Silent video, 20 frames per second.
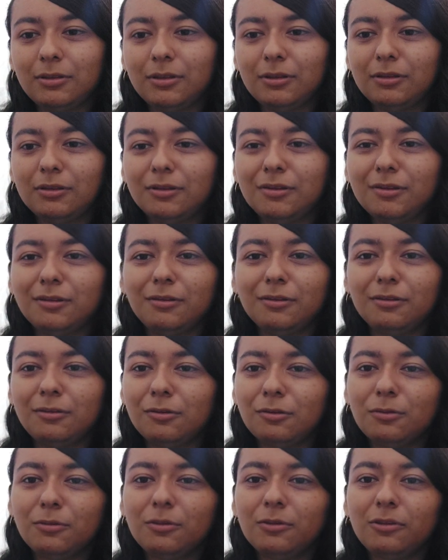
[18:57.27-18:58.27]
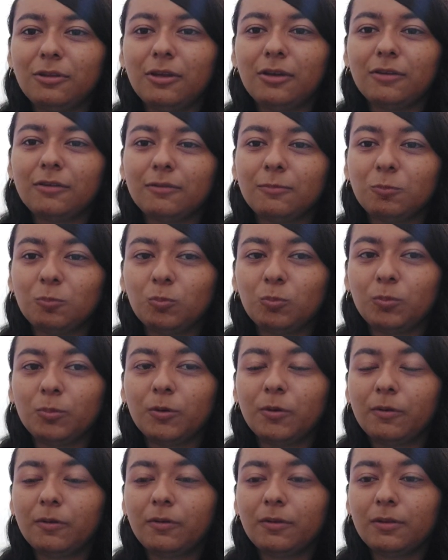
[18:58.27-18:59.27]
in normal life
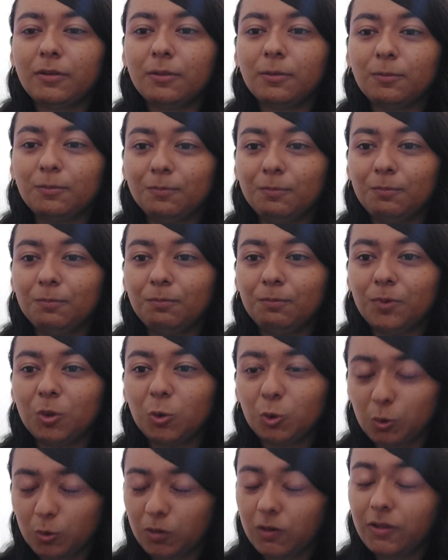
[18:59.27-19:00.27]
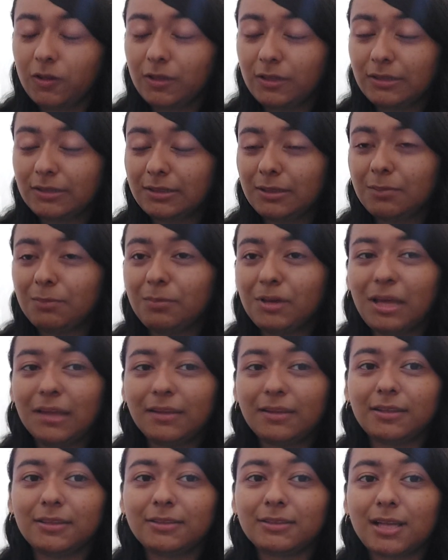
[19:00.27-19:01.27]
both good things and
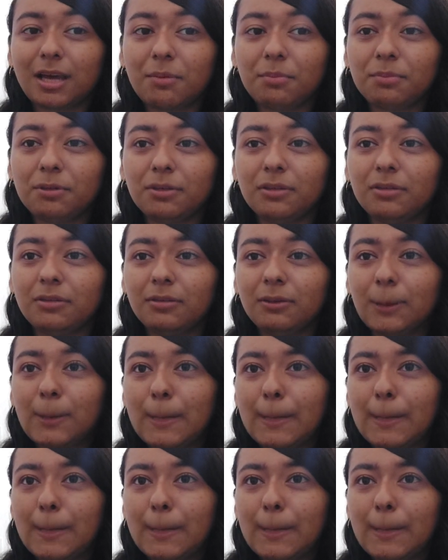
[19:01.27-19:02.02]
bad things happen.